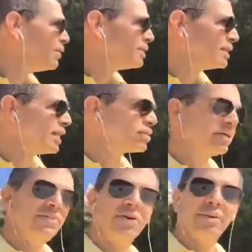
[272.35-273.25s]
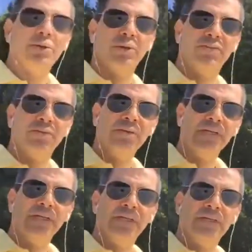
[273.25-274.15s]
It's actually very beautiful
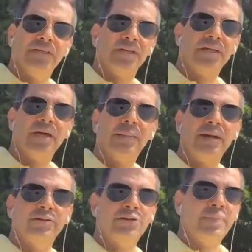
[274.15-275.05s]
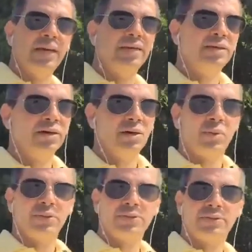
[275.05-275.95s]
to come out and spend
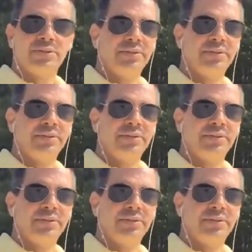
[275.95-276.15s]
almost